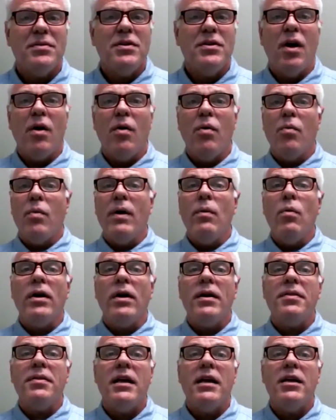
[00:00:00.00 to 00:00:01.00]
you know, we
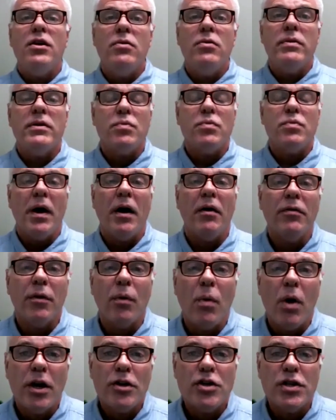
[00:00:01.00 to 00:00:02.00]
want to thank you as well for
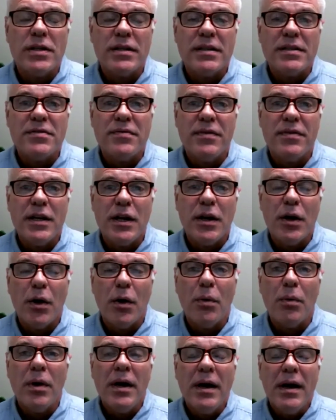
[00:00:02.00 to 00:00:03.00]
watching this
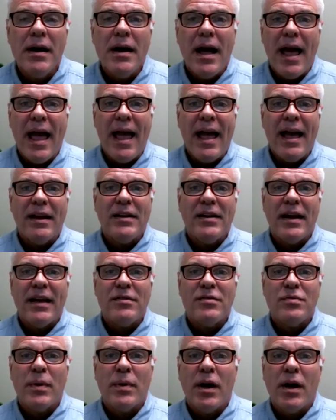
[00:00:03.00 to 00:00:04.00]
video. And
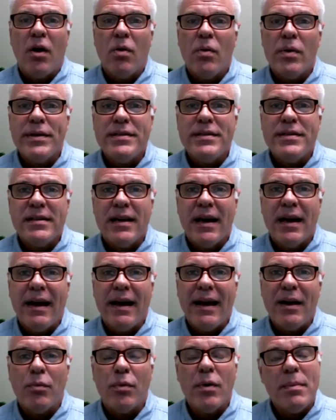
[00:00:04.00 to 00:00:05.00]
as we always
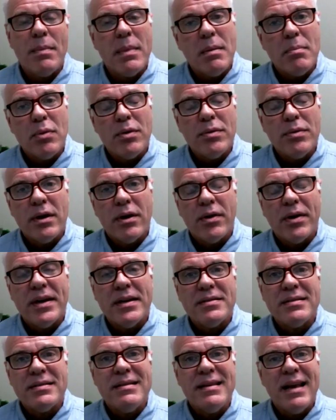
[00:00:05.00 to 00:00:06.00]
say, remember, there
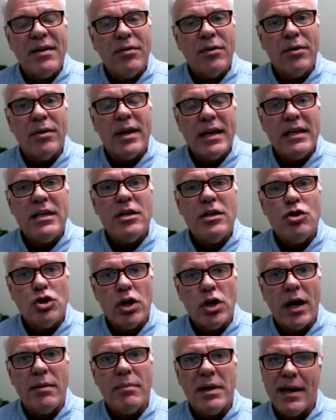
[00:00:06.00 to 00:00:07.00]
is never any
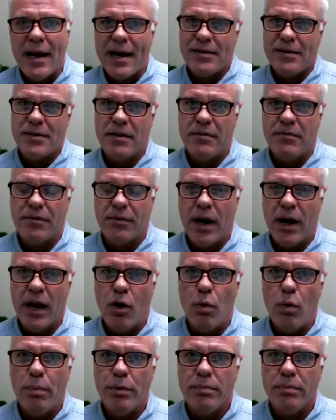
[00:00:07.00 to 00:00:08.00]
shame in asking for
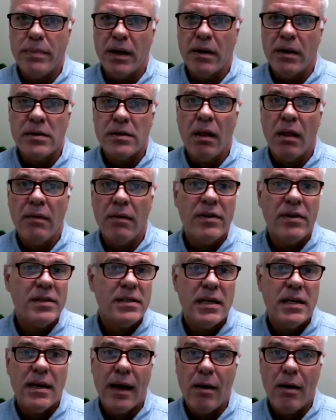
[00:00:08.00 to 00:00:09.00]
help, because all of
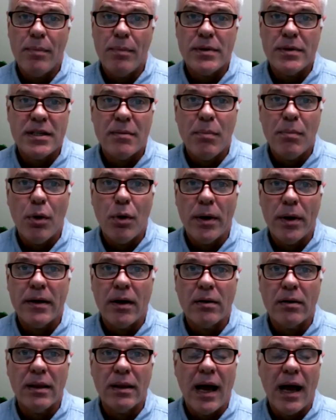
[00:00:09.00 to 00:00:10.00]
us need help at some point in
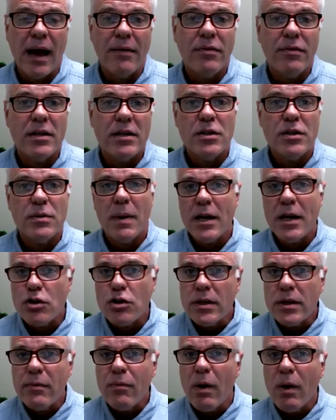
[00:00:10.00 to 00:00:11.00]
our life, and
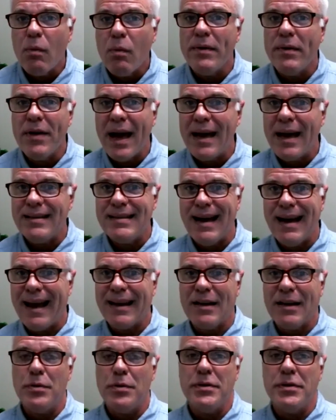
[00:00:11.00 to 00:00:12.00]
especially when we've had a
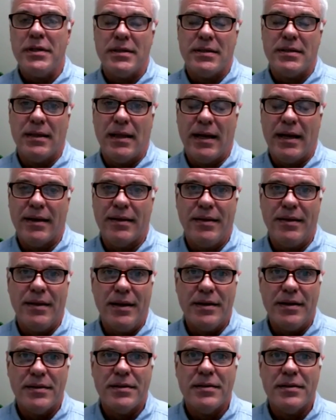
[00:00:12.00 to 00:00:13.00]
diagnosis like
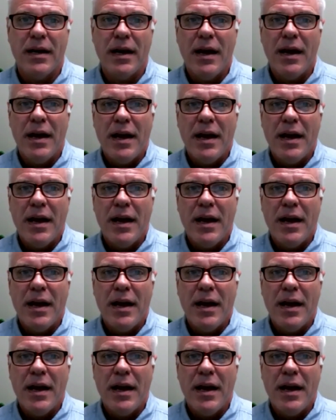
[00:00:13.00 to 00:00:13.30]
this.